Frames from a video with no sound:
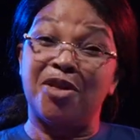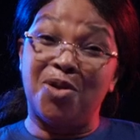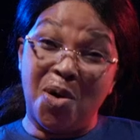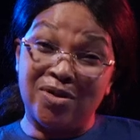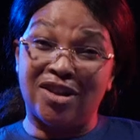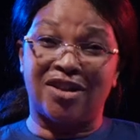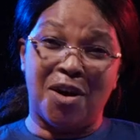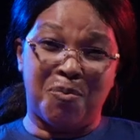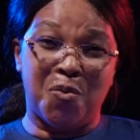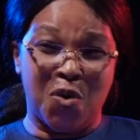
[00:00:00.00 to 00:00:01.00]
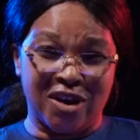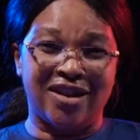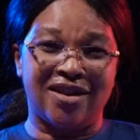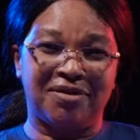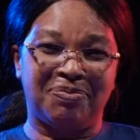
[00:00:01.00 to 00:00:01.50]
Don't stop
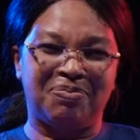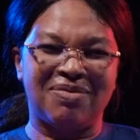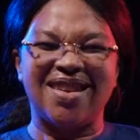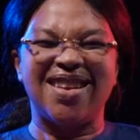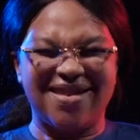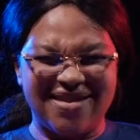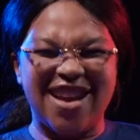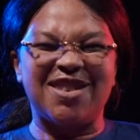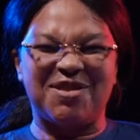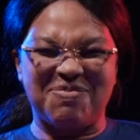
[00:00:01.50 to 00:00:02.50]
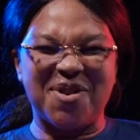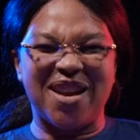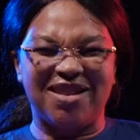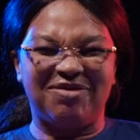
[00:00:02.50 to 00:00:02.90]
watching. Let us pray.